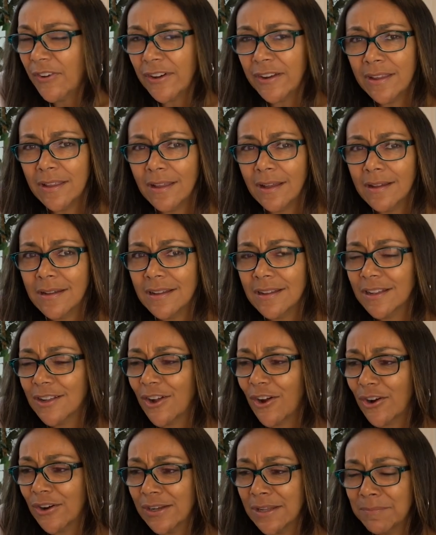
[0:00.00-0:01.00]
very
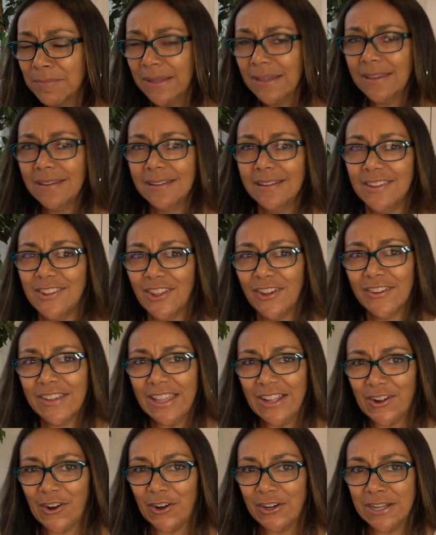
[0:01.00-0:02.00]
Cardi B. Y'all
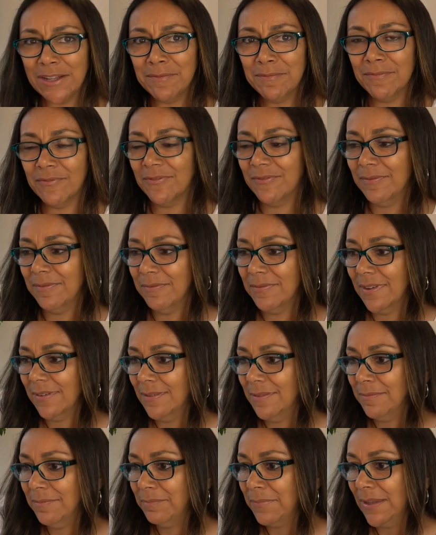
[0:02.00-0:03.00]
get Cardi
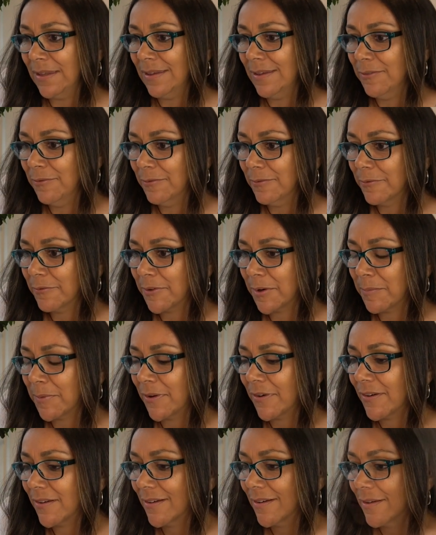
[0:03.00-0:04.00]
B from
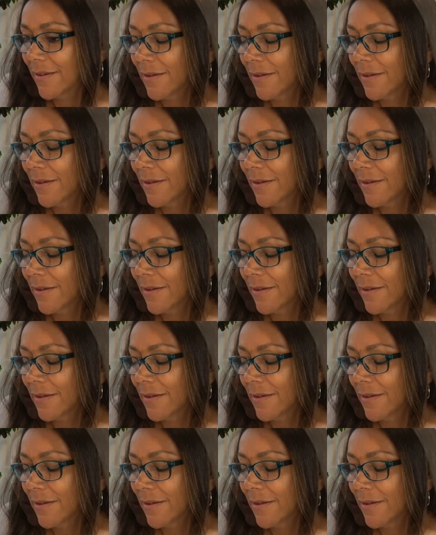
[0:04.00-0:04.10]
her?